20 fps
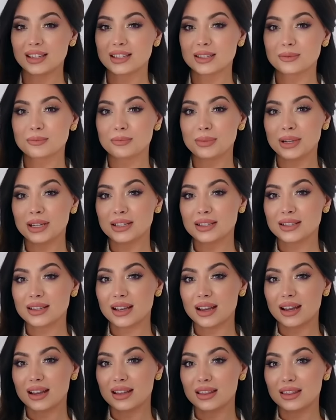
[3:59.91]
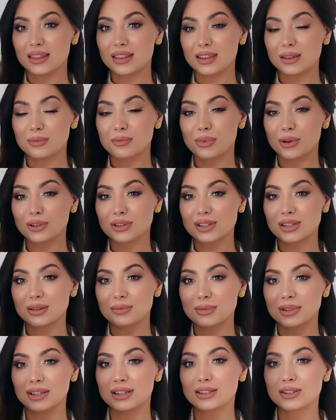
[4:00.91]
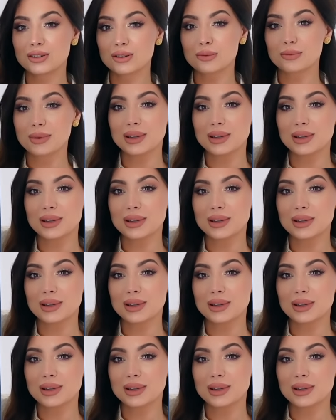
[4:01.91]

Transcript: it splits at the bottom a little